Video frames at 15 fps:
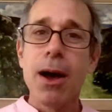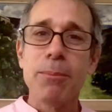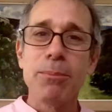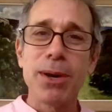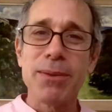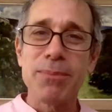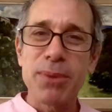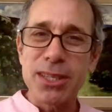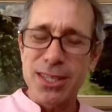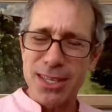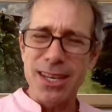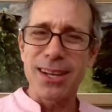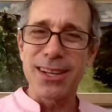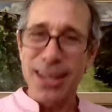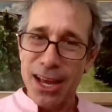But
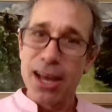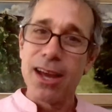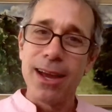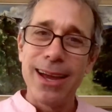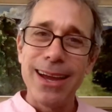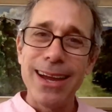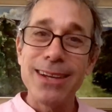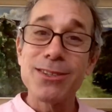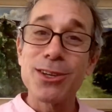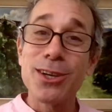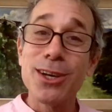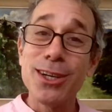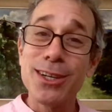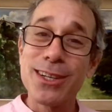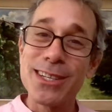still, it's
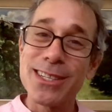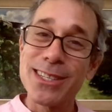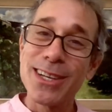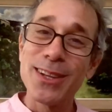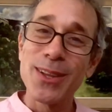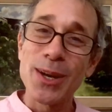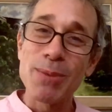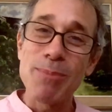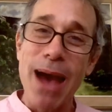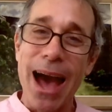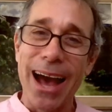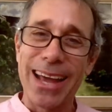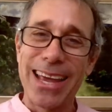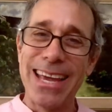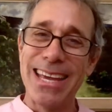good to still look
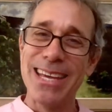back,